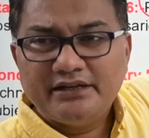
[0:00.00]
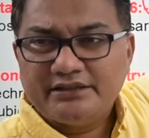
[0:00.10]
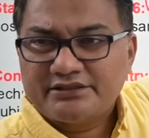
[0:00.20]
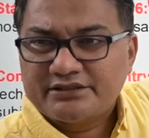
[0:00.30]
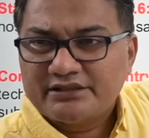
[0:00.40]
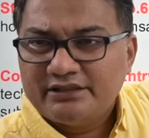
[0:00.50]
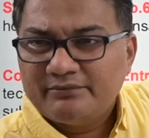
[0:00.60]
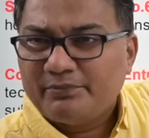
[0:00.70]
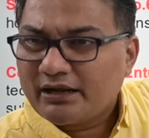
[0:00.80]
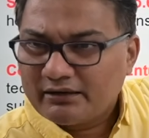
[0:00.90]
list,
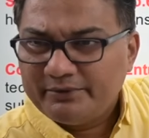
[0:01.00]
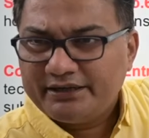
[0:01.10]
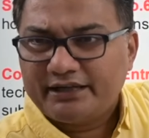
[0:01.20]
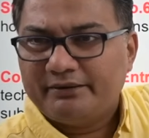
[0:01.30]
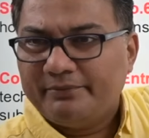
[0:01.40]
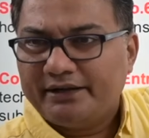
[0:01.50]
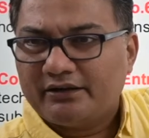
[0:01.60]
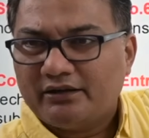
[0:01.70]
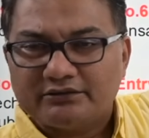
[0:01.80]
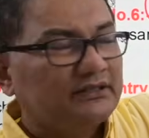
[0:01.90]
Parliament can make
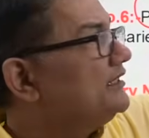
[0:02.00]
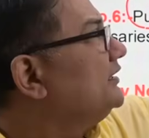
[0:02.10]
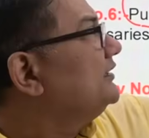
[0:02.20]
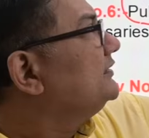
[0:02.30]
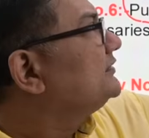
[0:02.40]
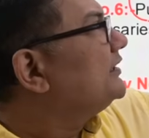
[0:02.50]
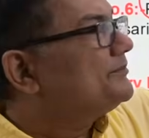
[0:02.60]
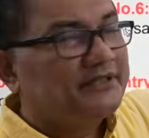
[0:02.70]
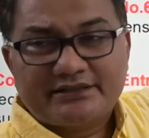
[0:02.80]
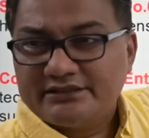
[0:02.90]
laws.
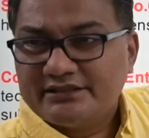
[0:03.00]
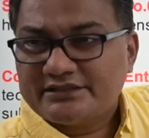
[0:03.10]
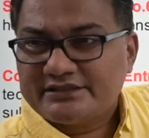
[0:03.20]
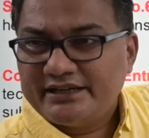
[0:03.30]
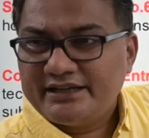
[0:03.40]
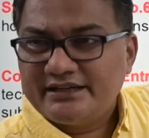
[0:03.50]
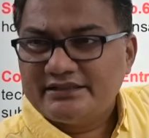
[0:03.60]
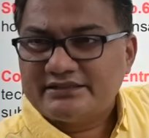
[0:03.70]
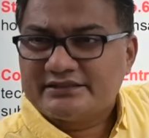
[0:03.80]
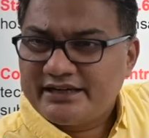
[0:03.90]
Subjects in the state
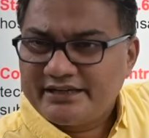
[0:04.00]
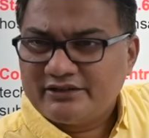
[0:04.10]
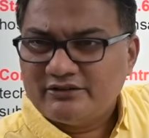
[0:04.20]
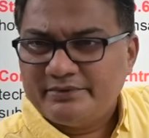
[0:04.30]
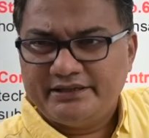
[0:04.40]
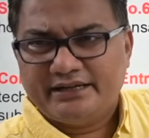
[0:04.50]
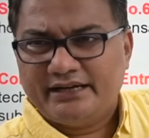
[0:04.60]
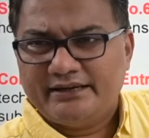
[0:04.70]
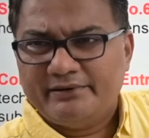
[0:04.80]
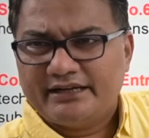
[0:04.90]
list, state government
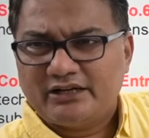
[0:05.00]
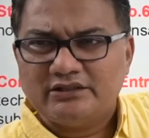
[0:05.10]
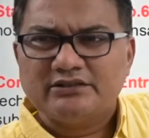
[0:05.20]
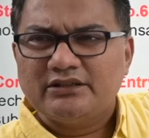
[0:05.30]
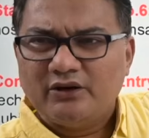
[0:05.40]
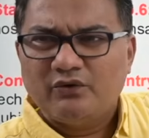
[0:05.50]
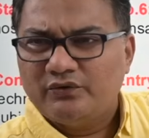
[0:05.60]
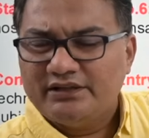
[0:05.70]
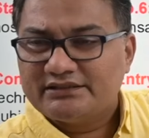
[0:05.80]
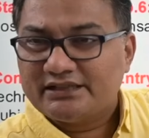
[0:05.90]
can make laws.
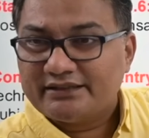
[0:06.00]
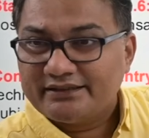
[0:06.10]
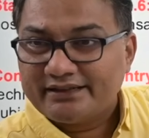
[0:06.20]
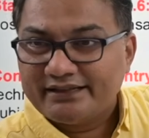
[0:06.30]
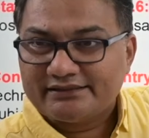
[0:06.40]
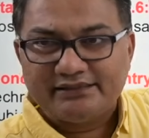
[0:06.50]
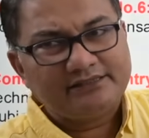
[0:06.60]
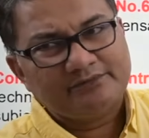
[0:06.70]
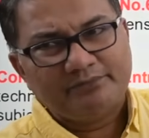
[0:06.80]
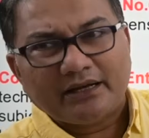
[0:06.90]
Only in certain
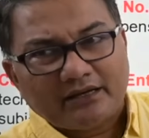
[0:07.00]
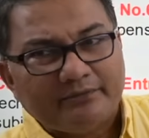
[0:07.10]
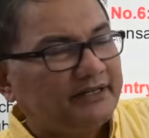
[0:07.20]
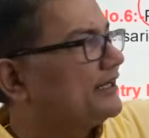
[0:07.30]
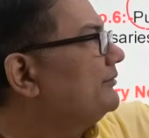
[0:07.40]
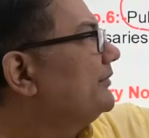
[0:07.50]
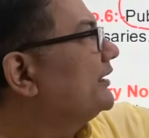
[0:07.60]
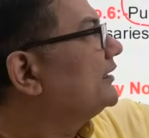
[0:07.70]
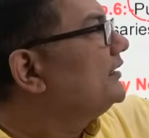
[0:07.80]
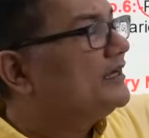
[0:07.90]
cases, Parliament can make.
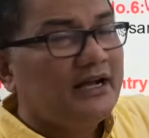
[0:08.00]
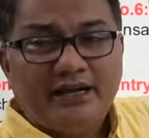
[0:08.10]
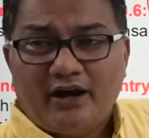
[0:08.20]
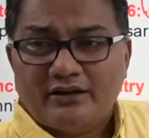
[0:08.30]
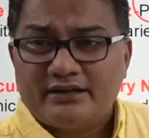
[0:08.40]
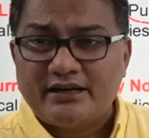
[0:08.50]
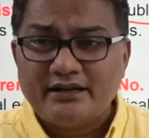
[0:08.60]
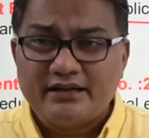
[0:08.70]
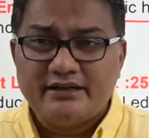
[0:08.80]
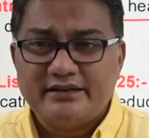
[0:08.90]
On
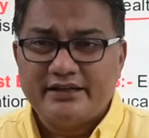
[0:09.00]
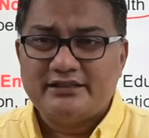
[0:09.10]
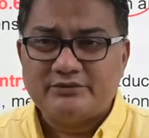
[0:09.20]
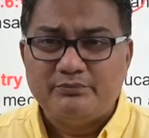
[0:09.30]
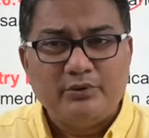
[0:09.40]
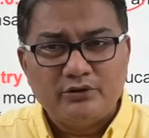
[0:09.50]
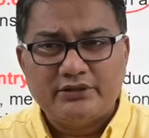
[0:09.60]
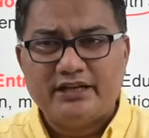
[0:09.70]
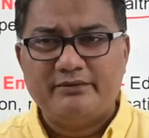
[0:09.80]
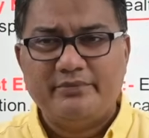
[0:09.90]
concurrent case, both
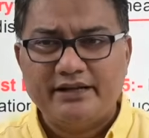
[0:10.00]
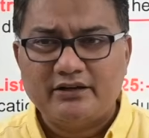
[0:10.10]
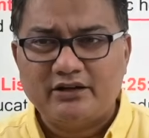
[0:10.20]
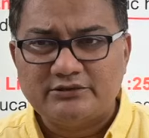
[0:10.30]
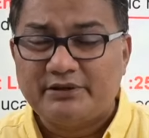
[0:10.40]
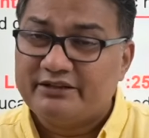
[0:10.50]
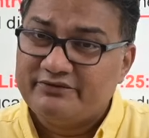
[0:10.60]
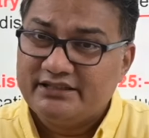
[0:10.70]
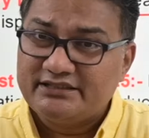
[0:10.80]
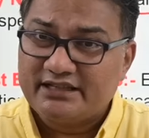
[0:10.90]
can make laws, but if
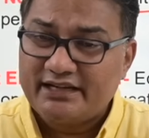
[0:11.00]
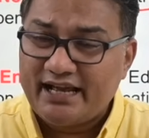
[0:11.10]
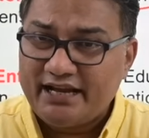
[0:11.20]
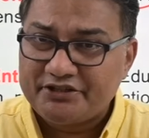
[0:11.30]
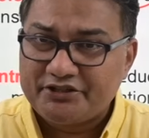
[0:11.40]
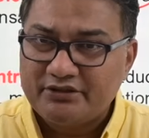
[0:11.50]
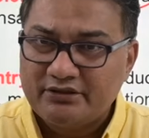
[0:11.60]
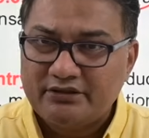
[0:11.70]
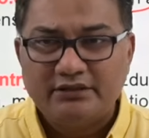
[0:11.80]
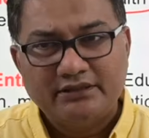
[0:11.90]
there is a clash,
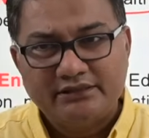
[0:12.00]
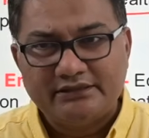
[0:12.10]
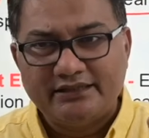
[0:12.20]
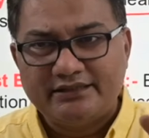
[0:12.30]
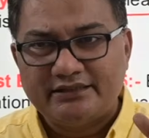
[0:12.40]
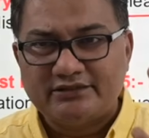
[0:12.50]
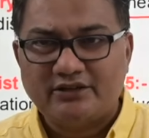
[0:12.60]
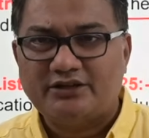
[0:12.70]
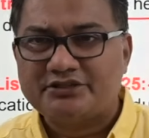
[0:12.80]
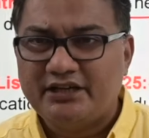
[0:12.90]
centre's
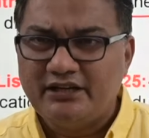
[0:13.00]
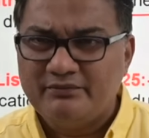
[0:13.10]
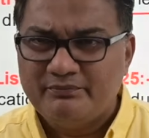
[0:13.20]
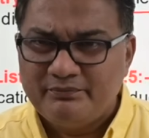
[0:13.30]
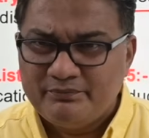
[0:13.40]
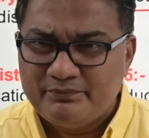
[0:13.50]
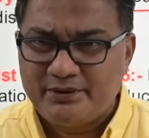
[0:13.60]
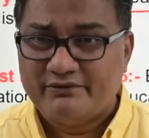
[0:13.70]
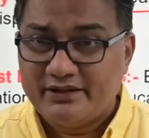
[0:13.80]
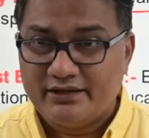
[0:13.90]
law shall
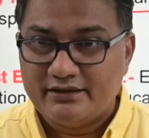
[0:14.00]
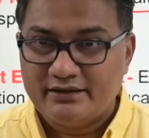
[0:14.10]
prevail.